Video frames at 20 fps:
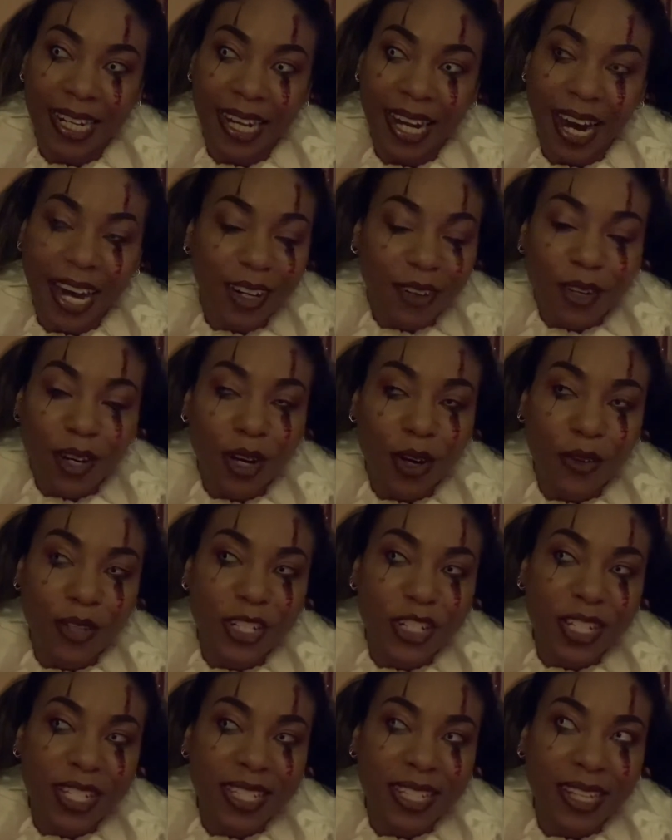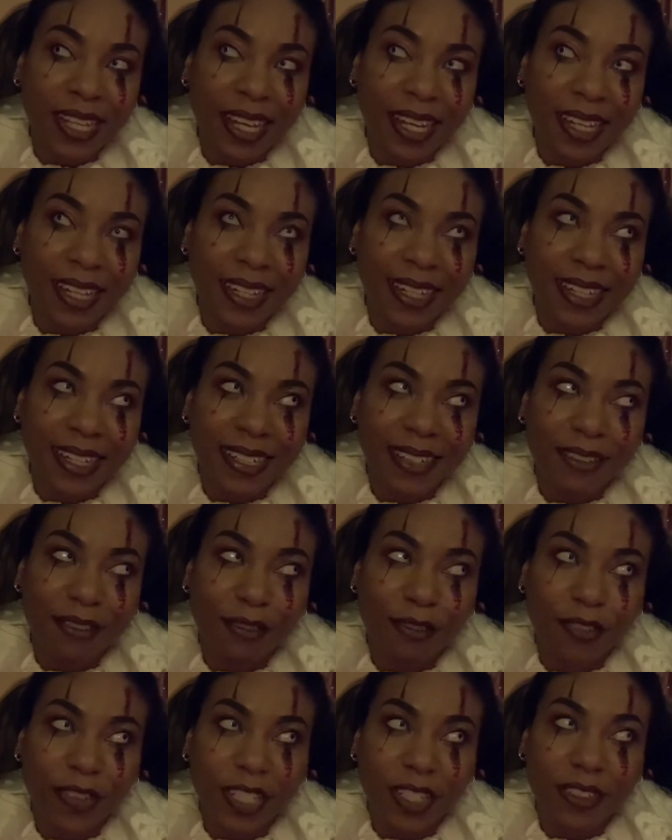I don't know, it's just like, it
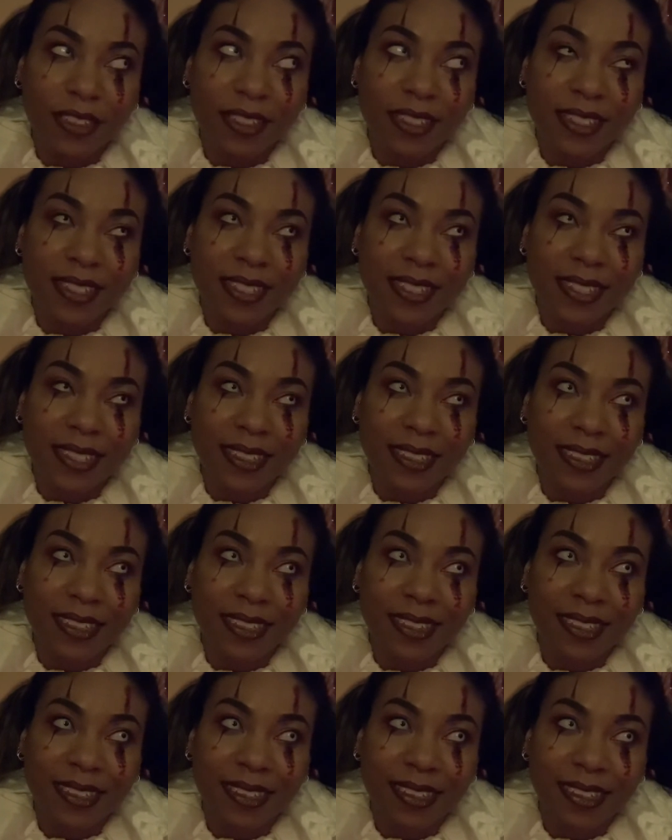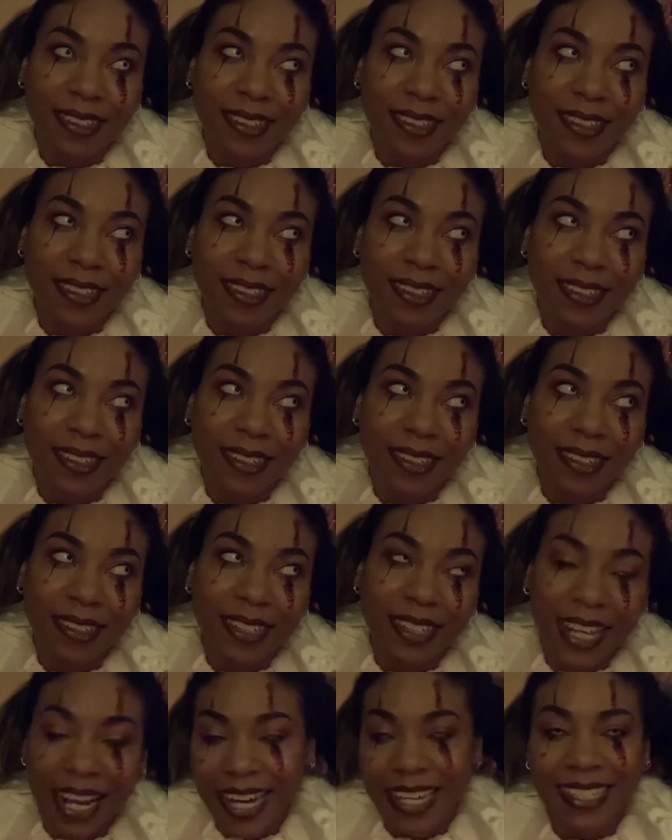feels
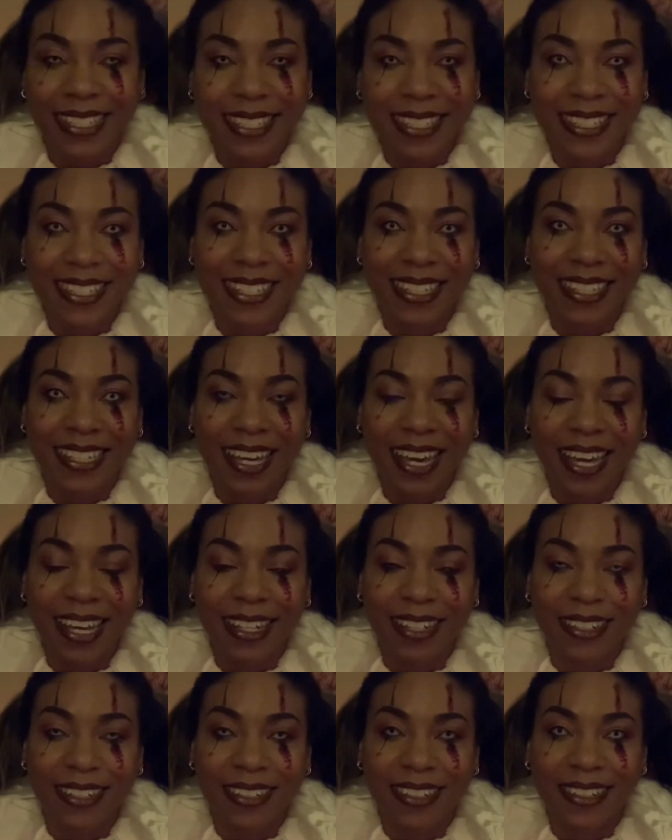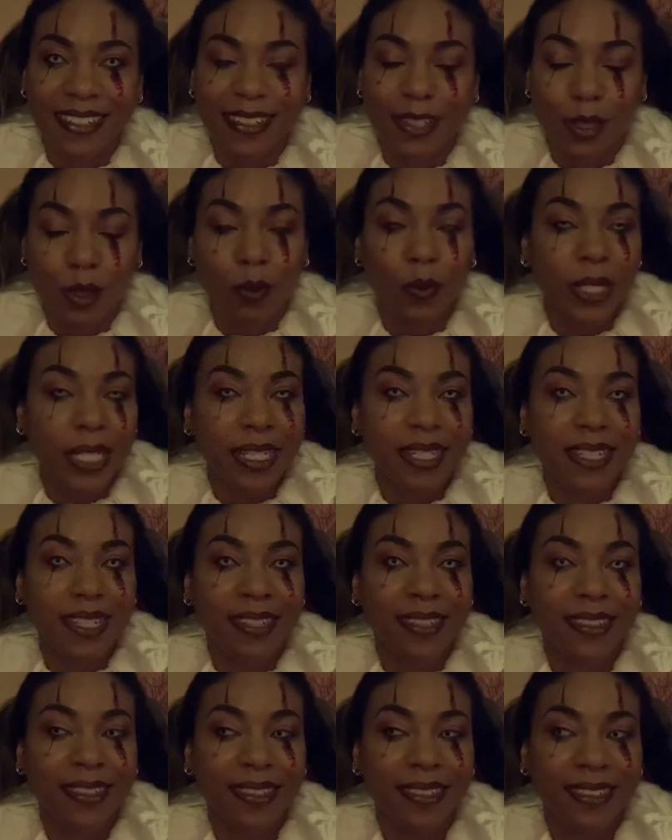nice and sweet
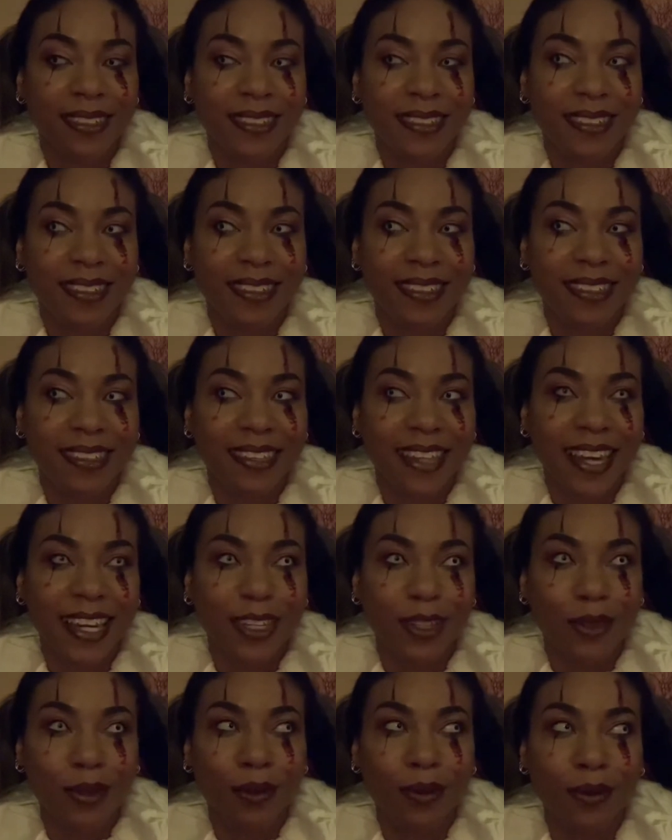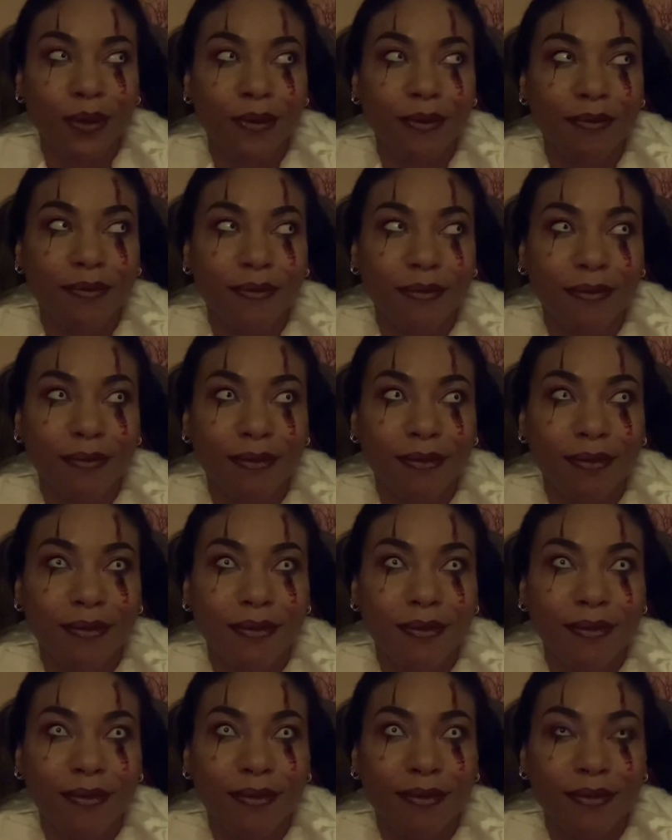that you
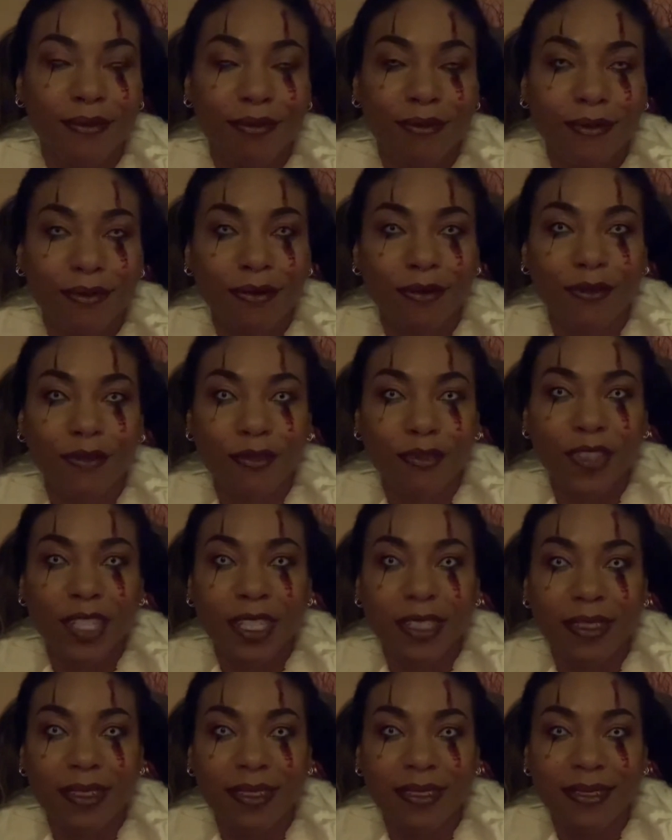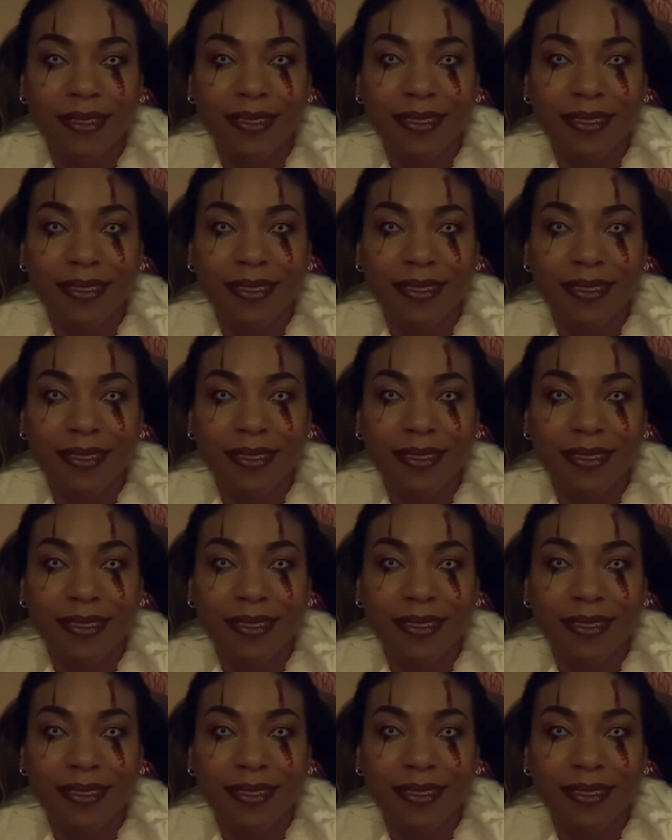feel